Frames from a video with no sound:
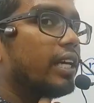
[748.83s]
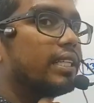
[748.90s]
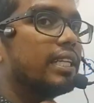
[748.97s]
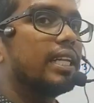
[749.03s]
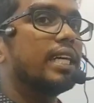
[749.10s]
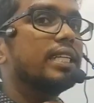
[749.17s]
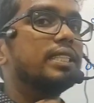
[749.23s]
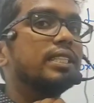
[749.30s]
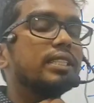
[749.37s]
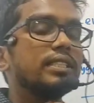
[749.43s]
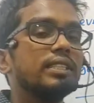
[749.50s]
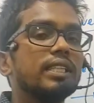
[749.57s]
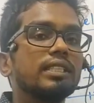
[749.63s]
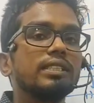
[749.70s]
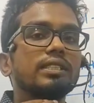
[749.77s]
cartilage.
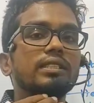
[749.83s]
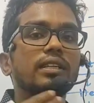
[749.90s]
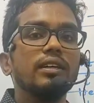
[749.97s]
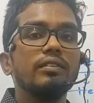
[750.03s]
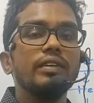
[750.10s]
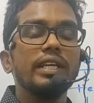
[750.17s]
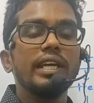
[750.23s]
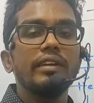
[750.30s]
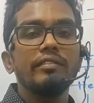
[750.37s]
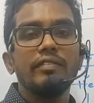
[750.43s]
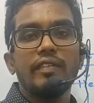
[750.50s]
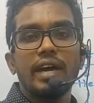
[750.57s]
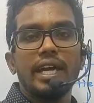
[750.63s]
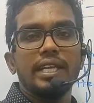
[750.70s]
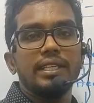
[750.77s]
Just we can
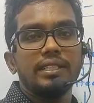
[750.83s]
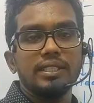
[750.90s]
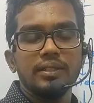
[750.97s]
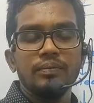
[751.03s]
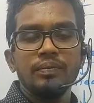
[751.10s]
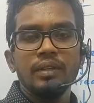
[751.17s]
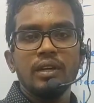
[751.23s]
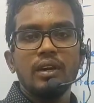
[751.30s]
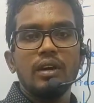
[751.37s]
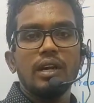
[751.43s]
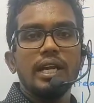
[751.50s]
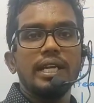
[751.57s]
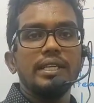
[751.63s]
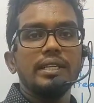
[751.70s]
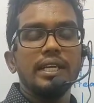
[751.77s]
find.
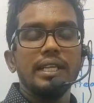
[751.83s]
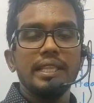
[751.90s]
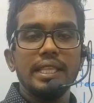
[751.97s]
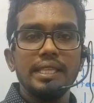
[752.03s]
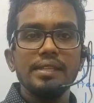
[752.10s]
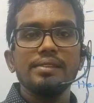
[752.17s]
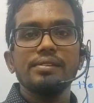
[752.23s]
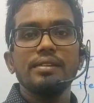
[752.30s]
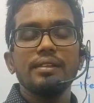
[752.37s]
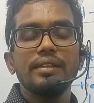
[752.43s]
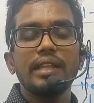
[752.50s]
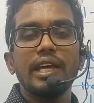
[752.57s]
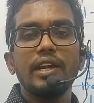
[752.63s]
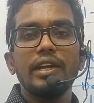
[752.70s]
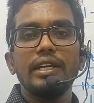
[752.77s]
Alright, in this
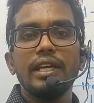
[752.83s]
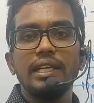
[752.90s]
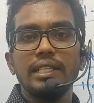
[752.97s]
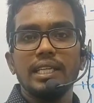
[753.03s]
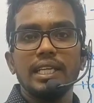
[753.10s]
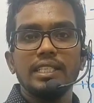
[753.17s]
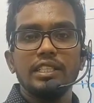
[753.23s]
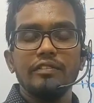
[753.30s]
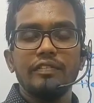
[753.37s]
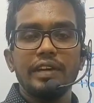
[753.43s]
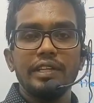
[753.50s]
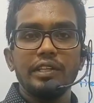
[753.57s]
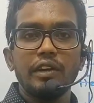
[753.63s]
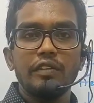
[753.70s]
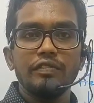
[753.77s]
thyroid cartilage, in
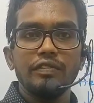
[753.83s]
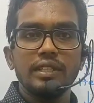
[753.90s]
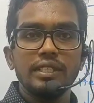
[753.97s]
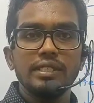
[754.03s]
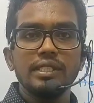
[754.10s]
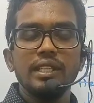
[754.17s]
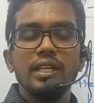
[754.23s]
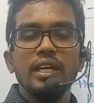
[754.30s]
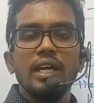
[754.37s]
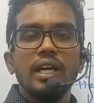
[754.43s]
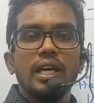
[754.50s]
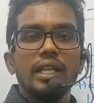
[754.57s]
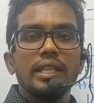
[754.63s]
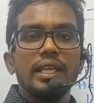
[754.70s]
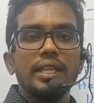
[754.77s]
front of this
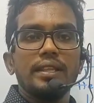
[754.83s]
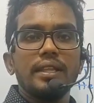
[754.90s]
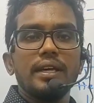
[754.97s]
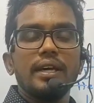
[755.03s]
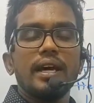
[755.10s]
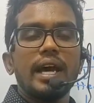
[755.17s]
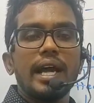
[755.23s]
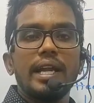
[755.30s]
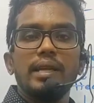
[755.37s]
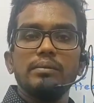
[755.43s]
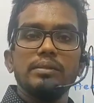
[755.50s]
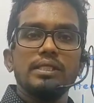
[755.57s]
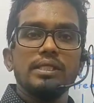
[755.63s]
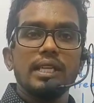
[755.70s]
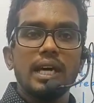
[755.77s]
there is the
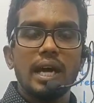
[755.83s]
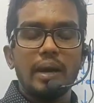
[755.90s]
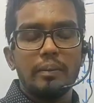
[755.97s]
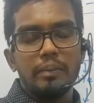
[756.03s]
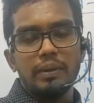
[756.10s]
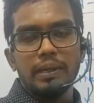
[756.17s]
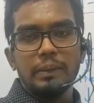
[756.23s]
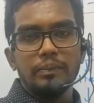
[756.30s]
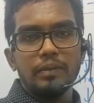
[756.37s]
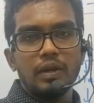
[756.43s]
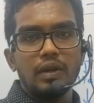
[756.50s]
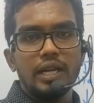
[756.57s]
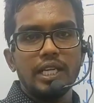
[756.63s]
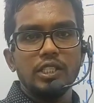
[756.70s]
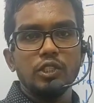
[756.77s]
Adam's apple.
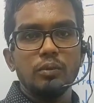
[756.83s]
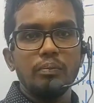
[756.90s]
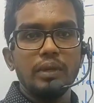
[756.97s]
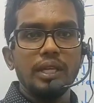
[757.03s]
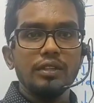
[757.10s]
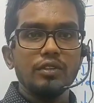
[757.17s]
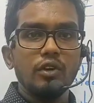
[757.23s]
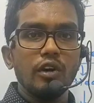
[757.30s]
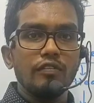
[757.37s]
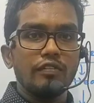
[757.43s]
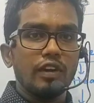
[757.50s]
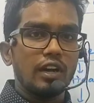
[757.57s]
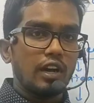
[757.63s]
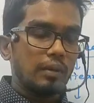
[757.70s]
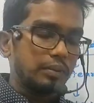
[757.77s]
Alright, so please go
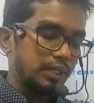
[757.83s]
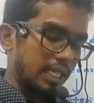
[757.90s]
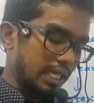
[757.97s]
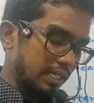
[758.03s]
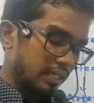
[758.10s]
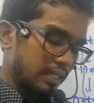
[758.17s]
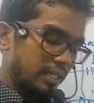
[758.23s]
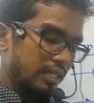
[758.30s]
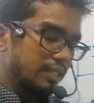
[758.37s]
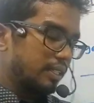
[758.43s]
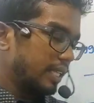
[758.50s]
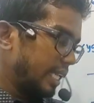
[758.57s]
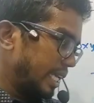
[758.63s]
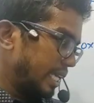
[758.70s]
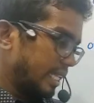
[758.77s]
for option
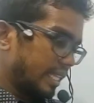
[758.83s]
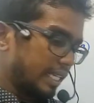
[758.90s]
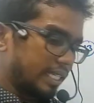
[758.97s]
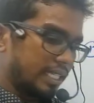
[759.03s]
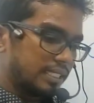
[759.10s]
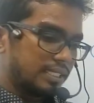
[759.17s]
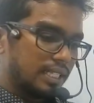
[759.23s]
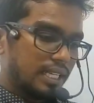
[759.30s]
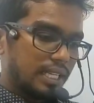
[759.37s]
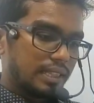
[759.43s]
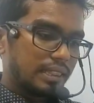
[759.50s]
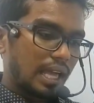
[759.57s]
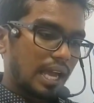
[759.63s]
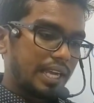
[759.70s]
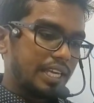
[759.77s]
3, that is
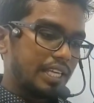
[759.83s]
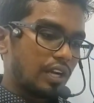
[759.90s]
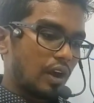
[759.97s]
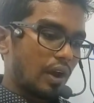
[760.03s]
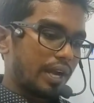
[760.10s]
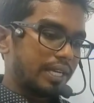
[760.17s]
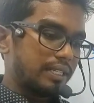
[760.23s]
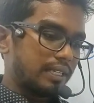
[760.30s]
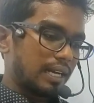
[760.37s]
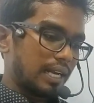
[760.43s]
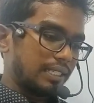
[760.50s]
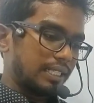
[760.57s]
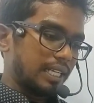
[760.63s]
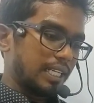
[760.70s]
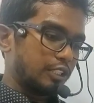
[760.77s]
thyroid
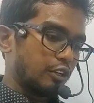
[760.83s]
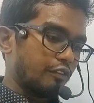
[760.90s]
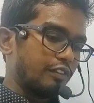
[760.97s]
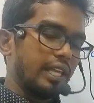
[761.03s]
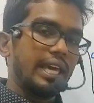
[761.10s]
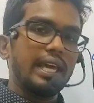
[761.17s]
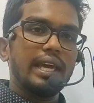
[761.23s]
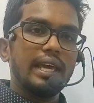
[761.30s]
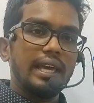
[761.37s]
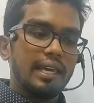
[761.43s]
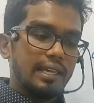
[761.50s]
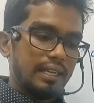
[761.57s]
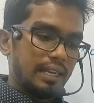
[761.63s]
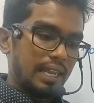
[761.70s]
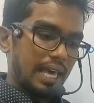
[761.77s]
cartilage of the
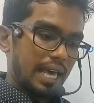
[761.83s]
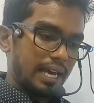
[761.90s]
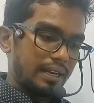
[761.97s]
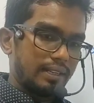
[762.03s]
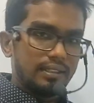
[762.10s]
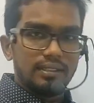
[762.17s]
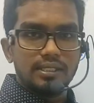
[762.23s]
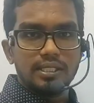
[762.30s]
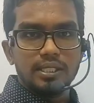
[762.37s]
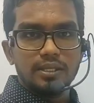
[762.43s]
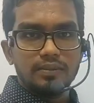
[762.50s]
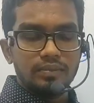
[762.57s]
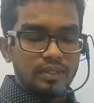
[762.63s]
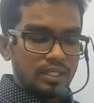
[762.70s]
larynx.